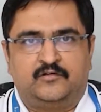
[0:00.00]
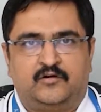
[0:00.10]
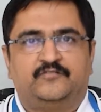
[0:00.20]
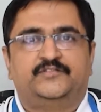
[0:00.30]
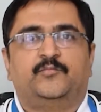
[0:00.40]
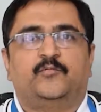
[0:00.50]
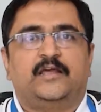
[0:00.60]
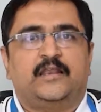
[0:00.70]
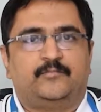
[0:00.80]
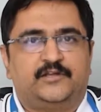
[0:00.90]
of the
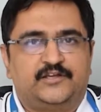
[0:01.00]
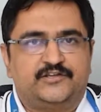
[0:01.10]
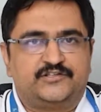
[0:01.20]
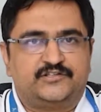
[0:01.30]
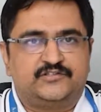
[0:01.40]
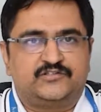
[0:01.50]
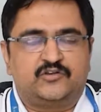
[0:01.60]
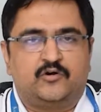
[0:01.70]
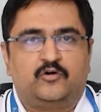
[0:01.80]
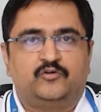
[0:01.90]
mobile applications
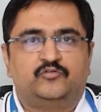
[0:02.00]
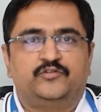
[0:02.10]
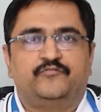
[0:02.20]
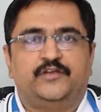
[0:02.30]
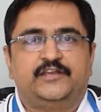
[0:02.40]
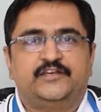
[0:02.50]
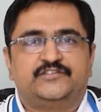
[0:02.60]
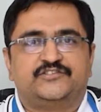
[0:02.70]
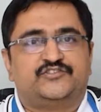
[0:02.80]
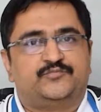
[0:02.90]
onto the
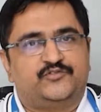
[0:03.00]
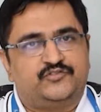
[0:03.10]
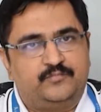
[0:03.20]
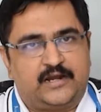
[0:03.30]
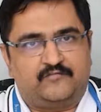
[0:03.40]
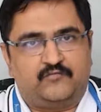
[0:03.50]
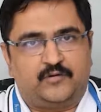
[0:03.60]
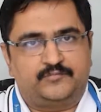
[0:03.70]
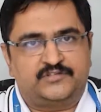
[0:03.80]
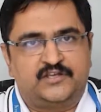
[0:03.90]
various distribution
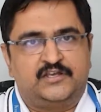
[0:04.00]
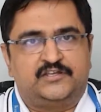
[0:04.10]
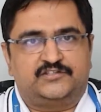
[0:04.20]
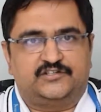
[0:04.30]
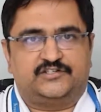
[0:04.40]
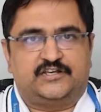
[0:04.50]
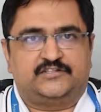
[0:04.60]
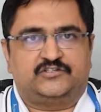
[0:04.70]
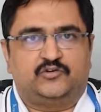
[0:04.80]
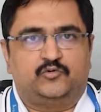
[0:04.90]
platforms such
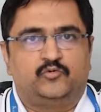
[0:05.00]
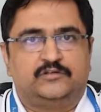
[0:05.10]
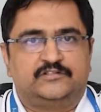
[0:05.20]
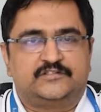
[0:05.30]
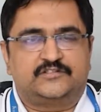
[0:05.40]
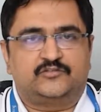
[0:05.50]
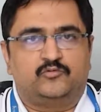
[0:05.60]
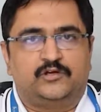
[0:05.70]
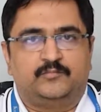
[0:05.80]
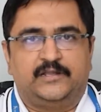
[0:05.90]
as Google's
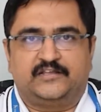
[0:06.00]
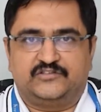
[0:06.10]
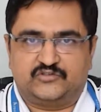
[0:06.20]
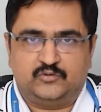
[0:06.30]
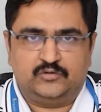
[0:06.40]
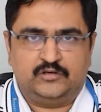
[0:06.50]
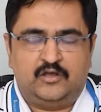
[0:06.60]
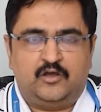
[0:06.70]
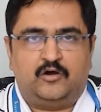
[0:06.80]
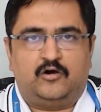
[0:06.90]
Google Play Console
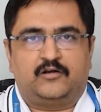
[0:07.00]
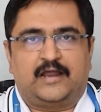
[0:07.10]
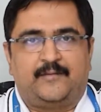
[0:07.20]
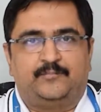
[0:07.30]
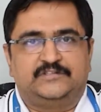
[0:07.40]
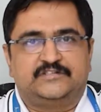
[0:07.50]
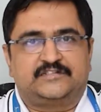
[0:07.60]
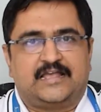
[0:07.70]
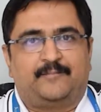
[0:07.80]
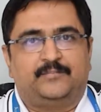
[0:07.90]
or
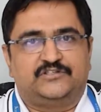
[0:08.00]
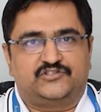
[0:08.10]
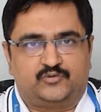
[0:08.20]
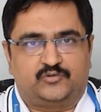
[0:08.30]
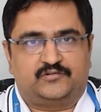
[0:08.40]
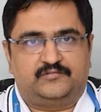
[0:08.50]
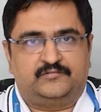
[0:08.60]
Apple's Apple Store.